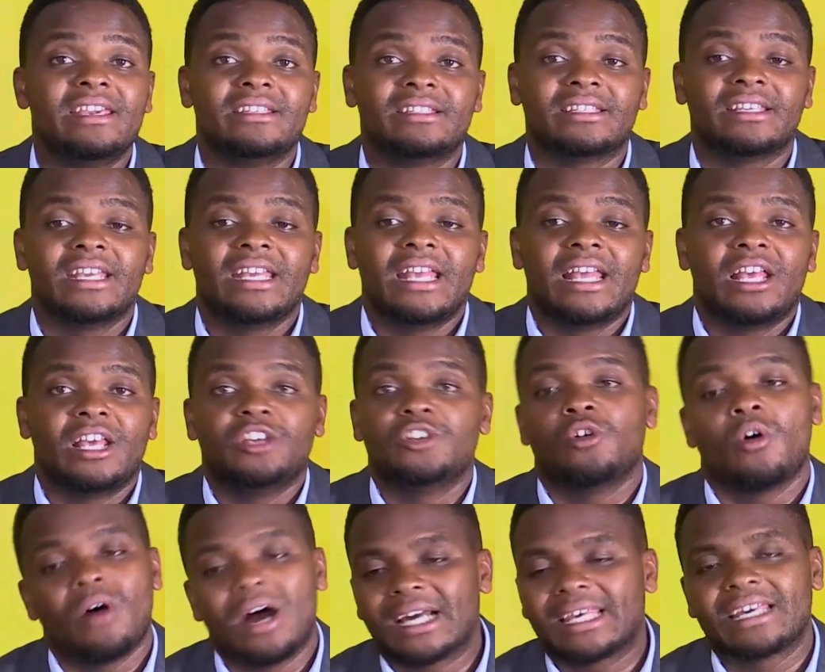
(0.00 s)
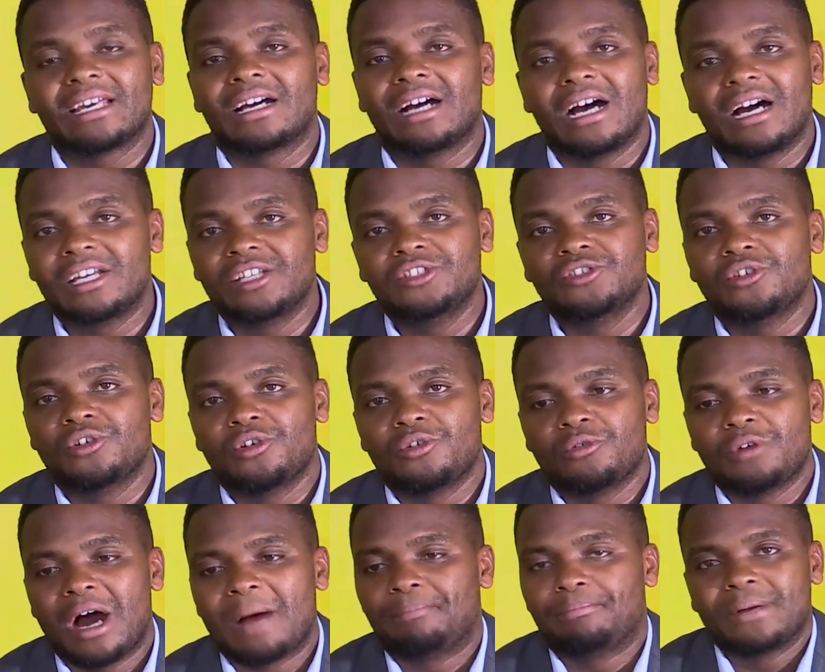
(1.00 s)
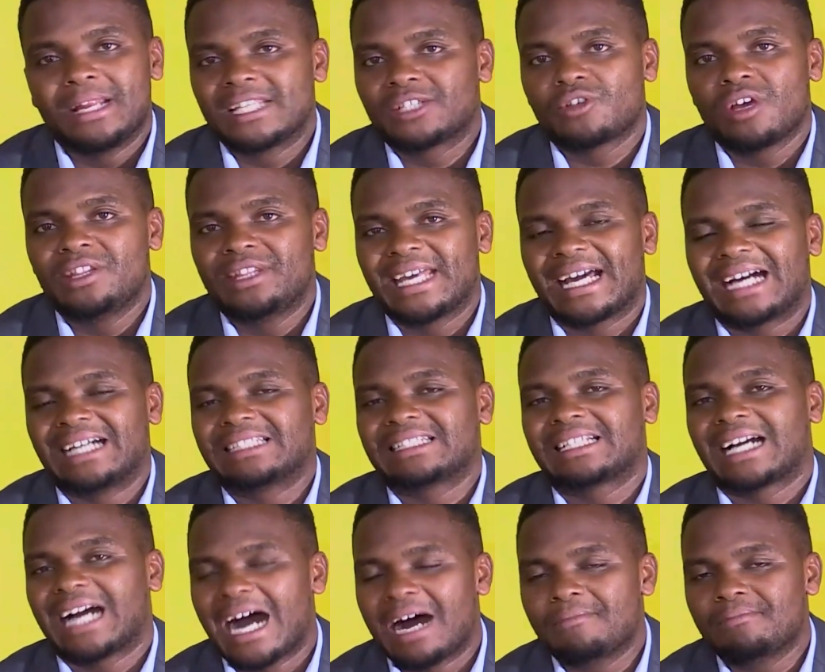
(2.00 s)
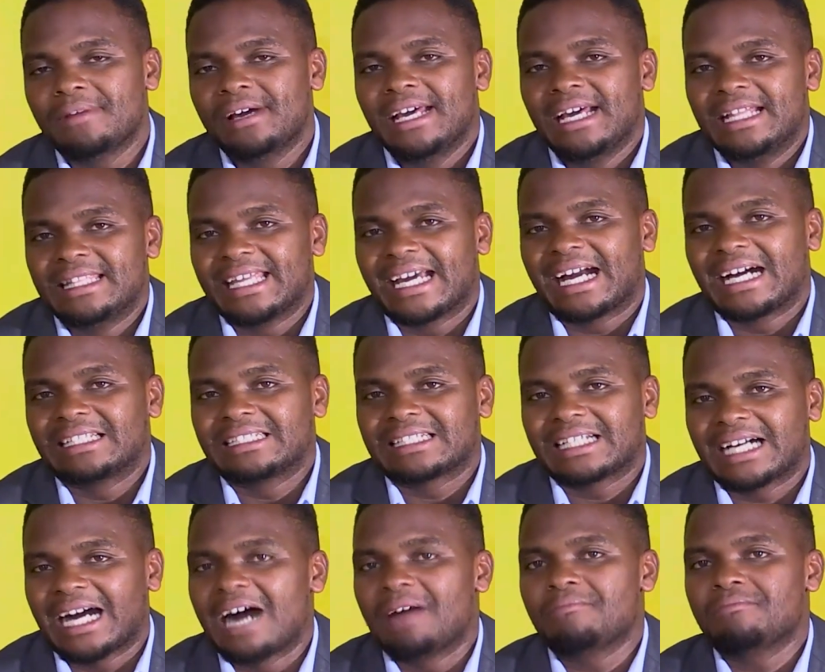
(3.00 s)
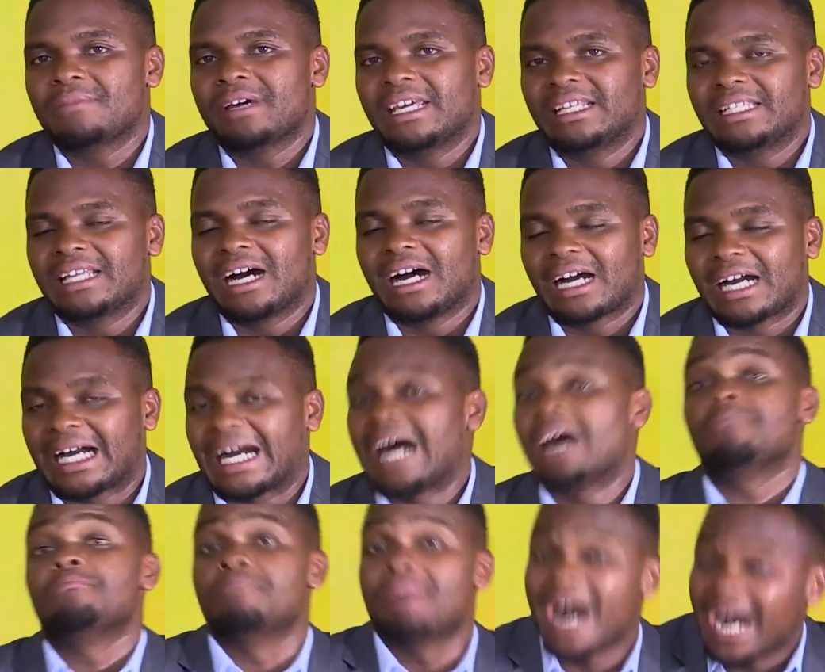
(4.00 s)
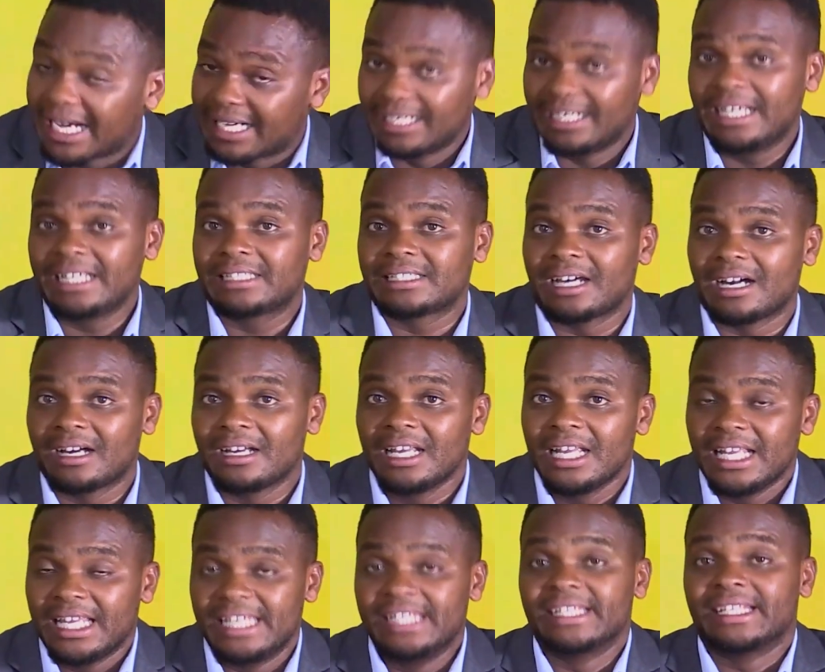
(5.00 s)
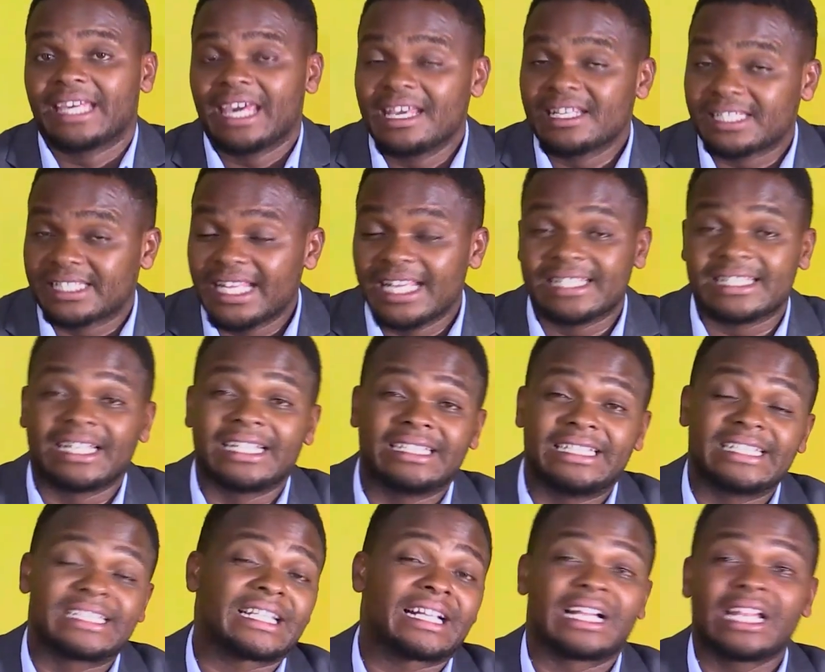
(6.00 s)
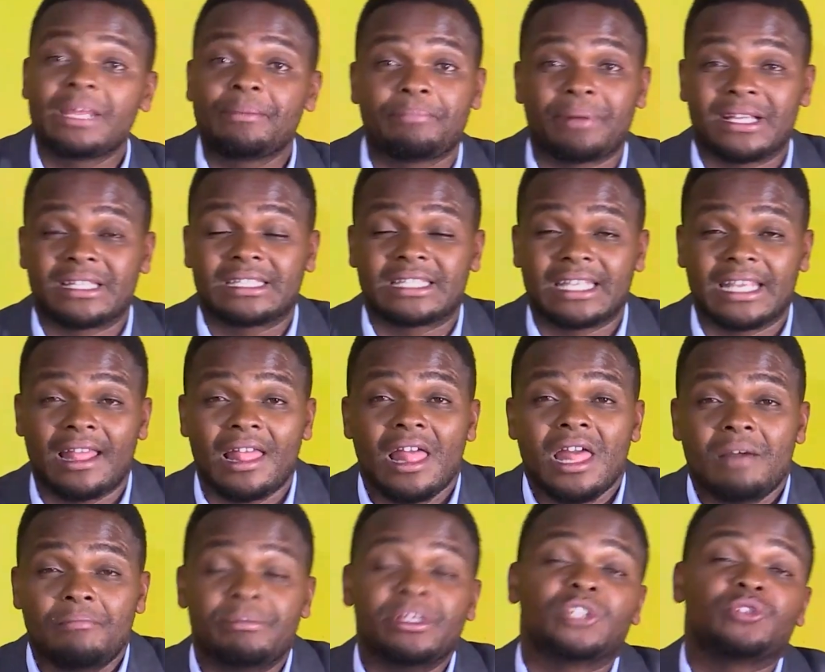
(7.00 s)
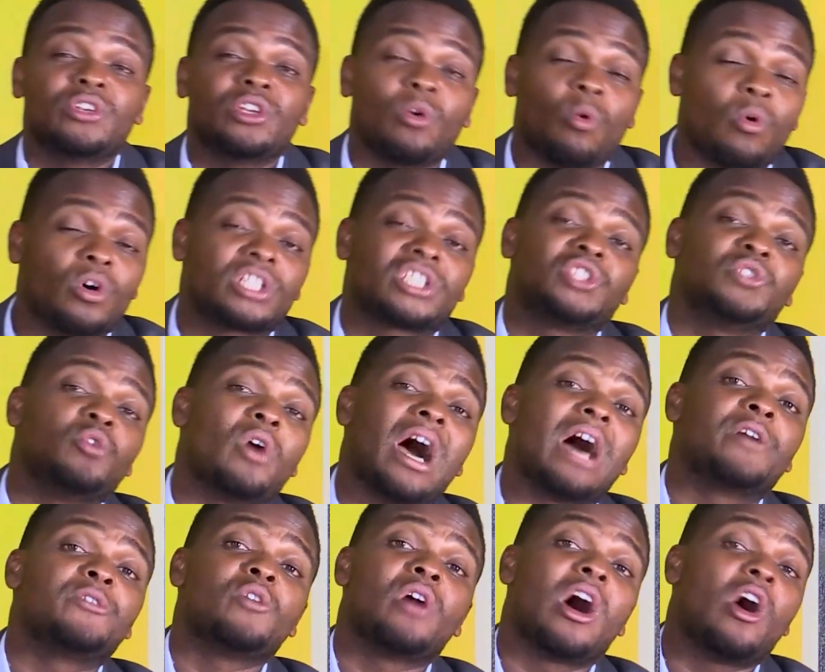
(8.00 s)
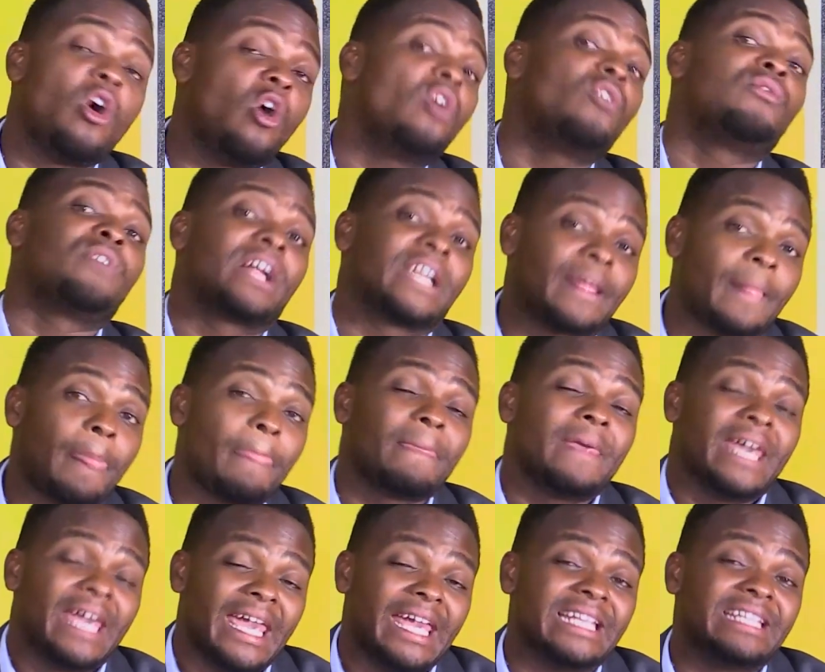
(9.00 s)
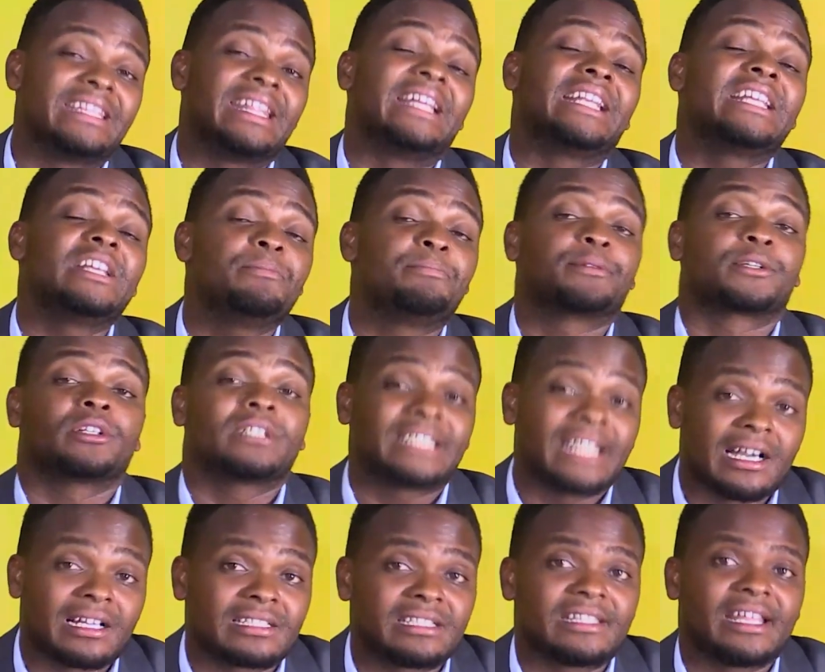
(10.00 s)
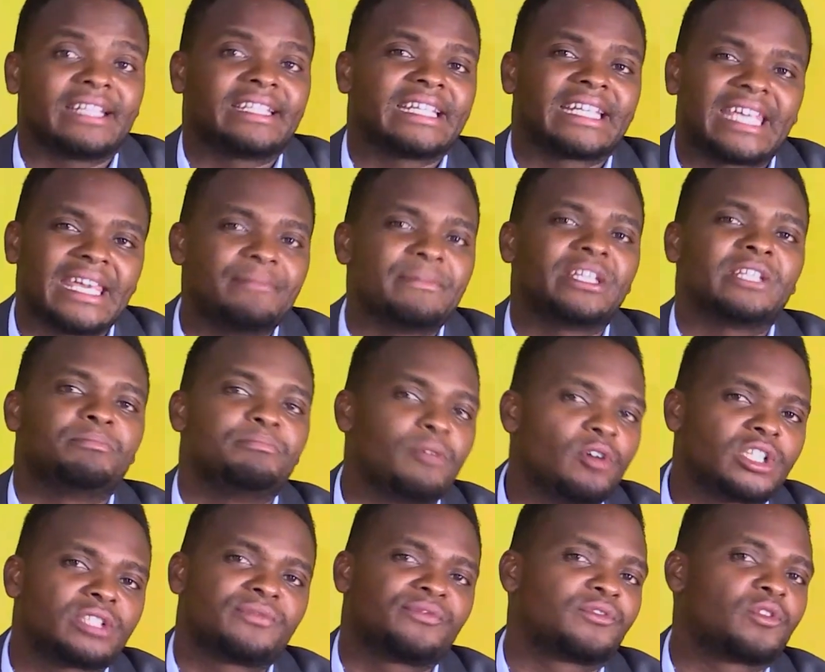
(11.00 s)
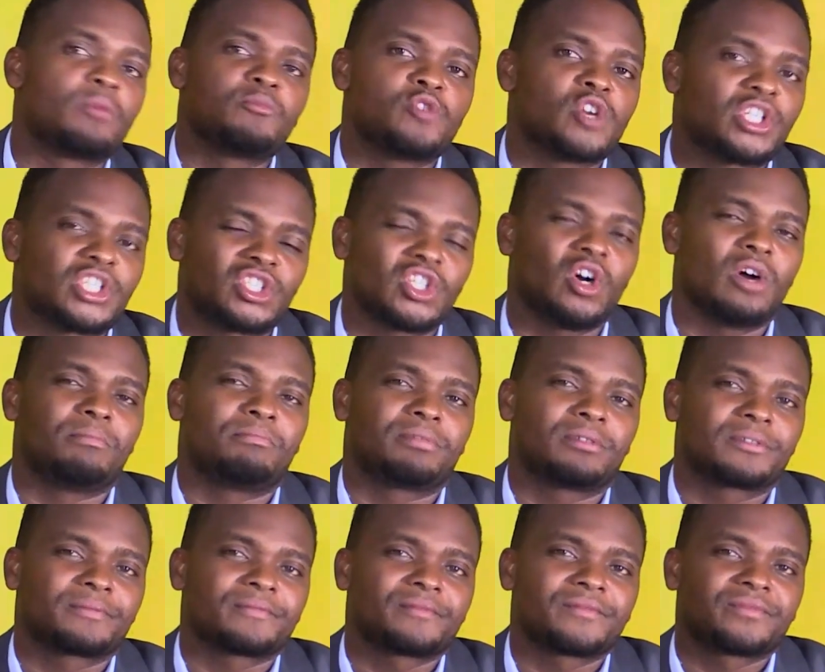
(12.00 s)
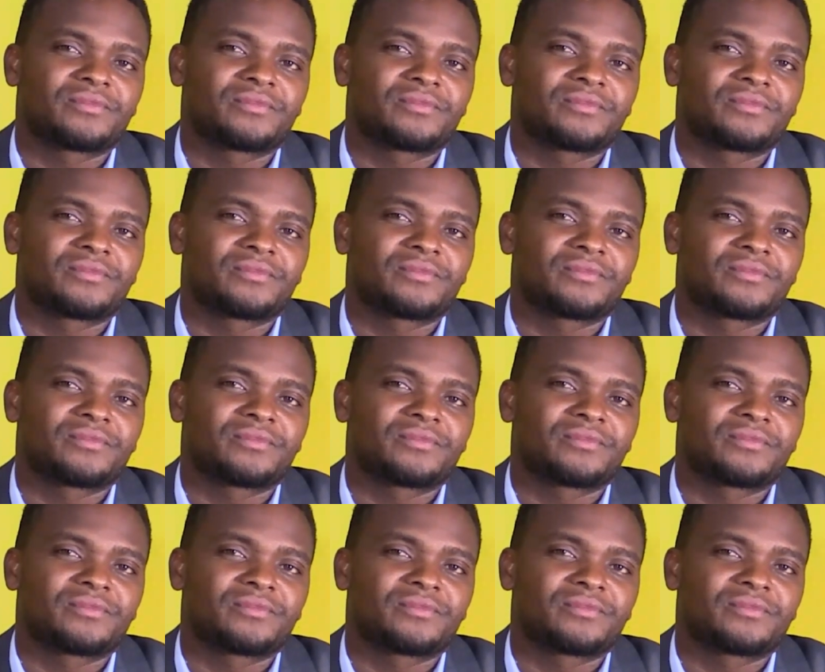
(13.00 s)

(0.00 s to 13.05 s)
in. You're working, a place where they can come and come back later in case there's a discrepancy between what you are offering and the real product that they came and bought from your shop.